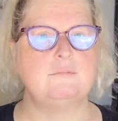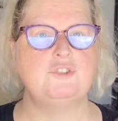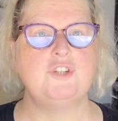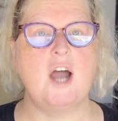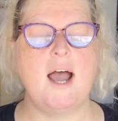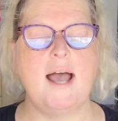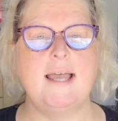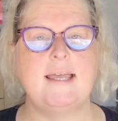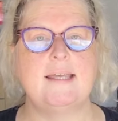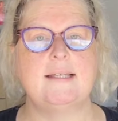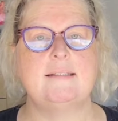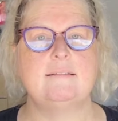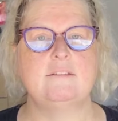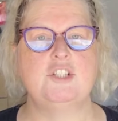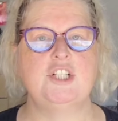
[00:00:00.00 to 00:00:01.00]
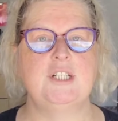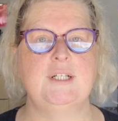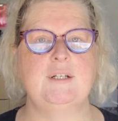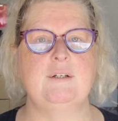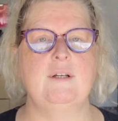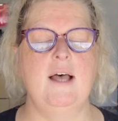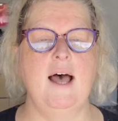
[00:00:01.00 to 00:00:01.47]
dry and
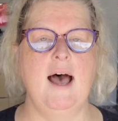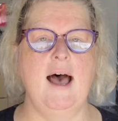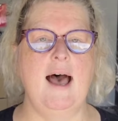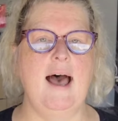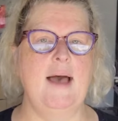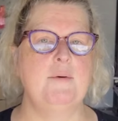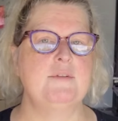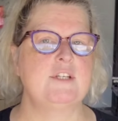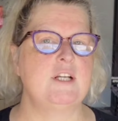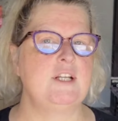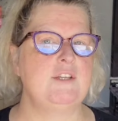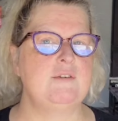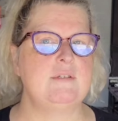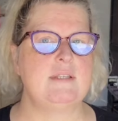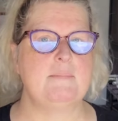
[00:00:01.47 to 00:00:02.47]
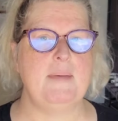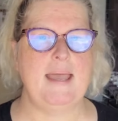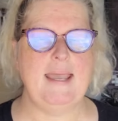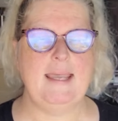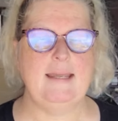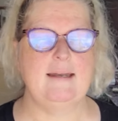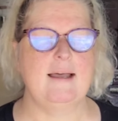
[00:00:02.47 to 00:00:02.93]
chill. I was going to use the
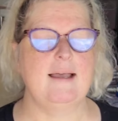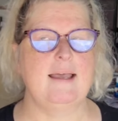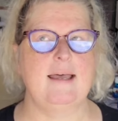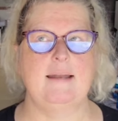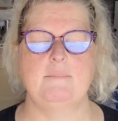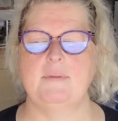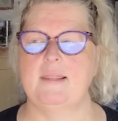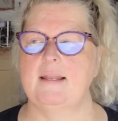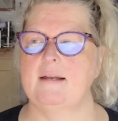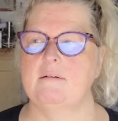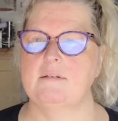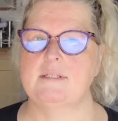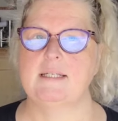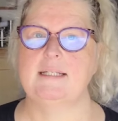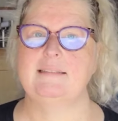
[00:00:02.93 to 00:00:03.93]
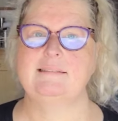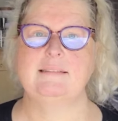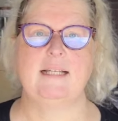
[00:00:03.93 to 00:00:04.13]
paint again, but then I was like,